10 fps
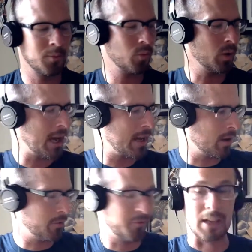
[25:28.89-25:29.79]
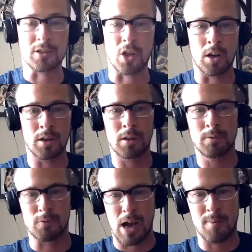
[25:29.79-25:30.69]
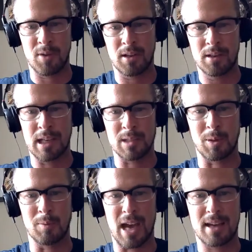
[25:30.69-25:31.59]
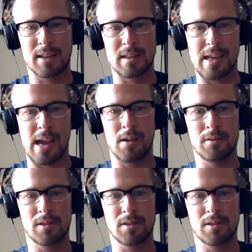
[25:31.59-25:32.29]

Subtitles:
We had our fake daughter, Robin, has been back in town,